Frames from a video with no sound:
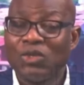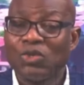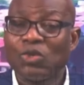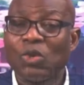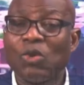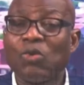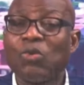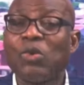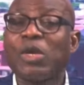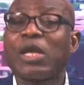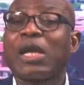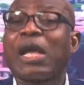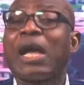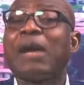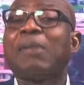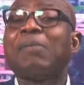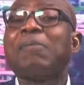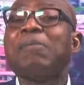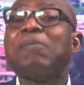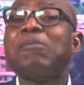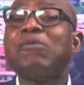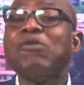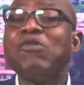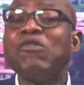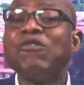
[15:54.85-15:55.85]
So we
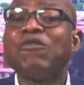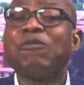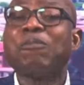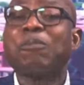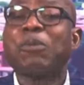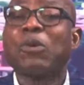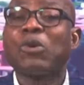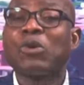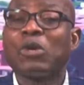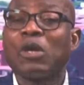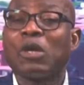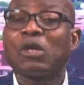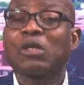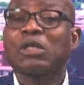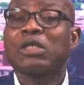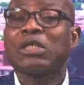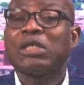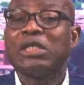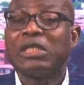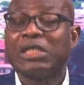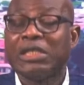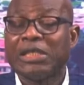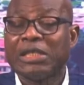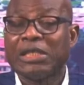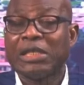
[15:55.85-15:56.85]
can move
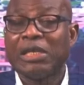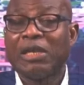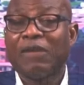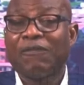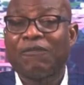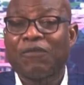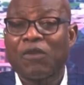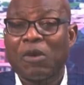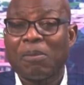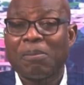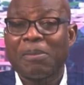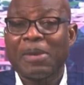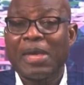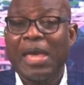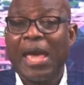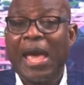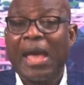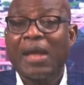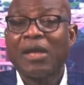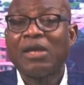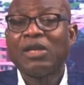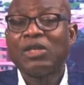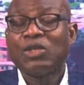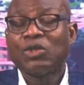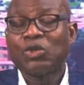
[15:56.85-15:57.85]
products easily from
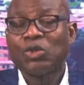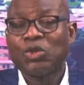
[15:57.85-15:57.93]
here